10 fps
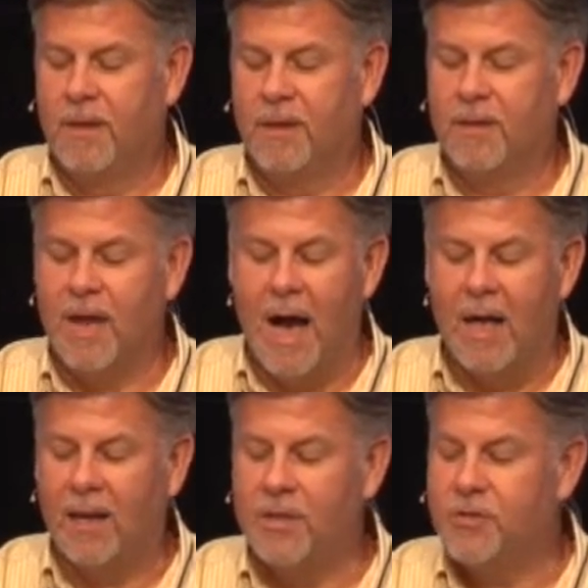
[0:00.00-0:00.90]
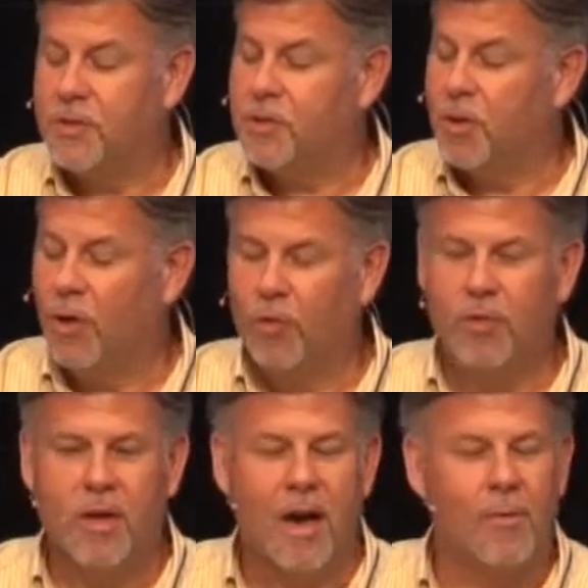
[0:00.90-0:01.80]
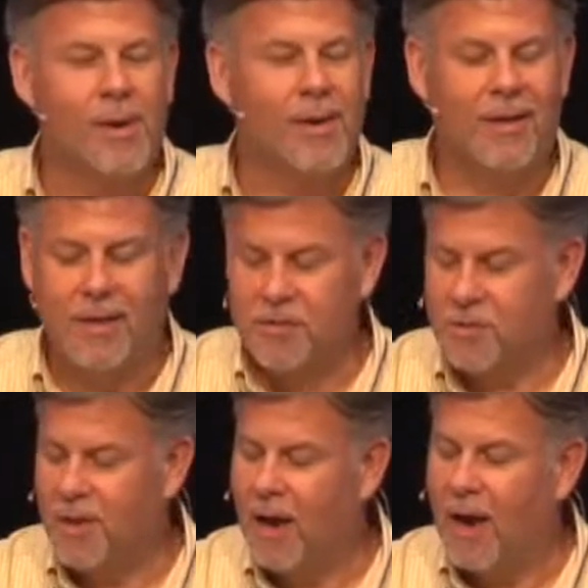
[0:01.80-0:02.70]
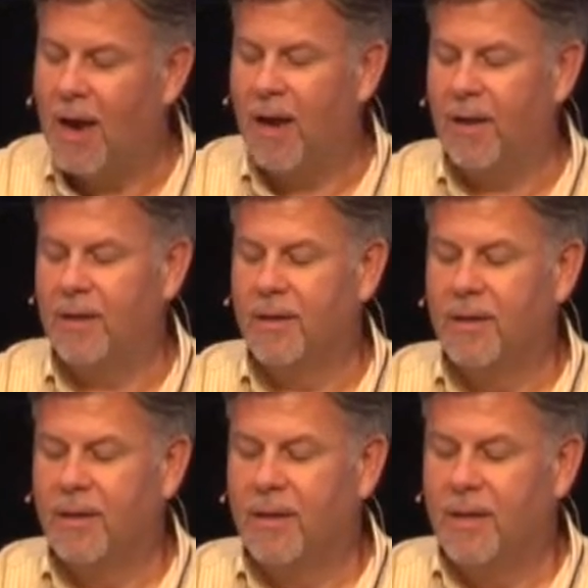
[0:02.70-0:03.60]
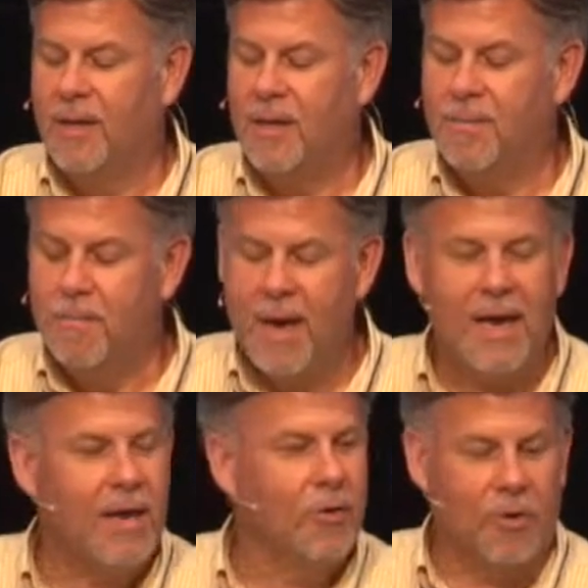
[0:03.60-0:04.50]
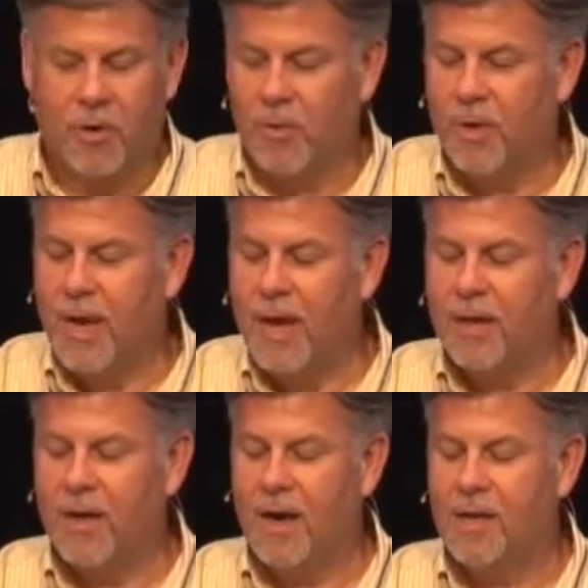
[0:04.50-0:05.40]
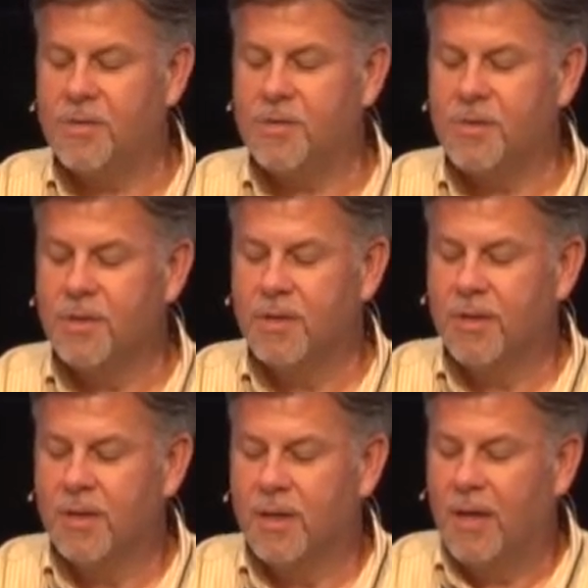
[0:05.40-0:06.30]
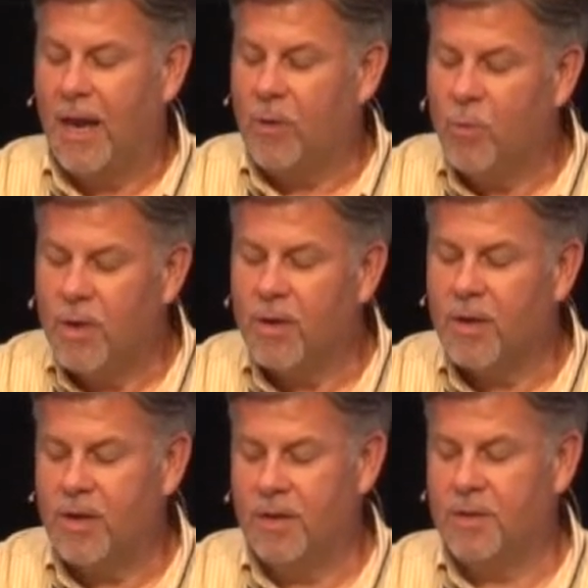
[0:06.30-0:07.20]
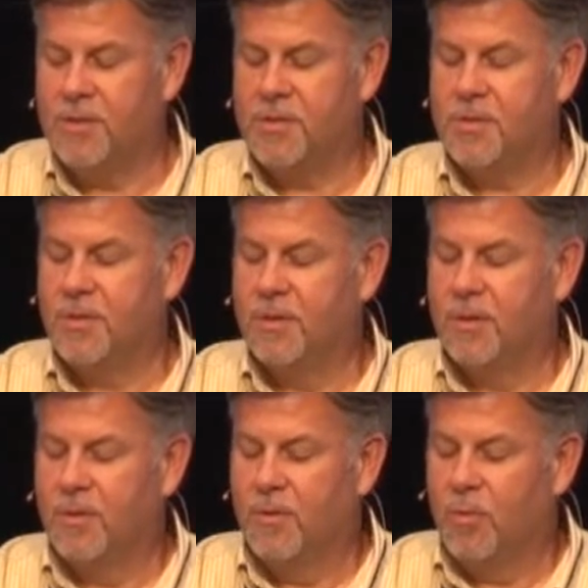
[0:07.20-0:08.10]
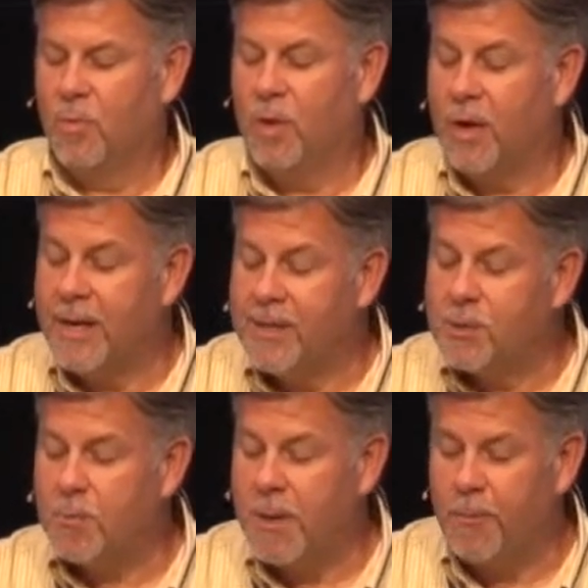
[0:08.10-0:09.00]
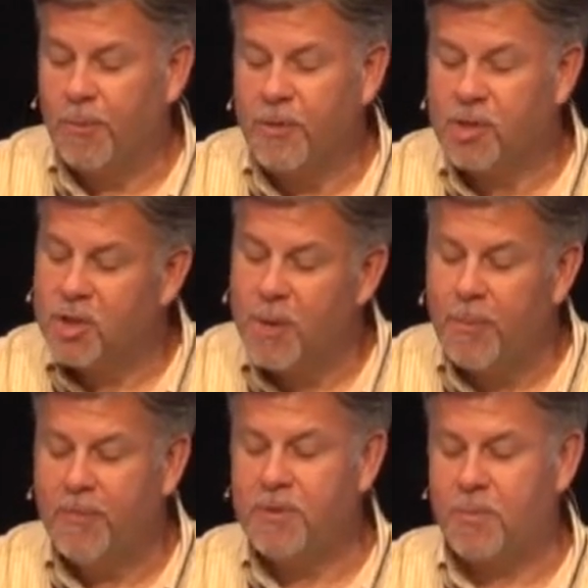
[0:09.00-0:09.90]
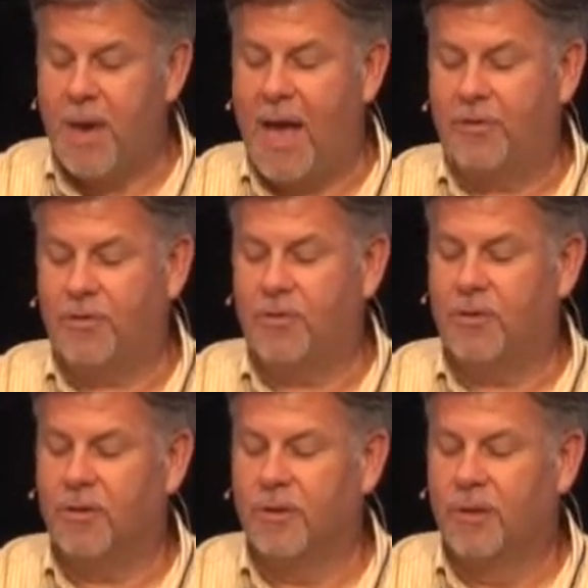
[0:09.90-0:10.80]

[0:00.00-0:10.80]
Acknowledge that Jehovah Yahweh is God. He made or created us, and we are his. We are his people, the sheep of his pasture.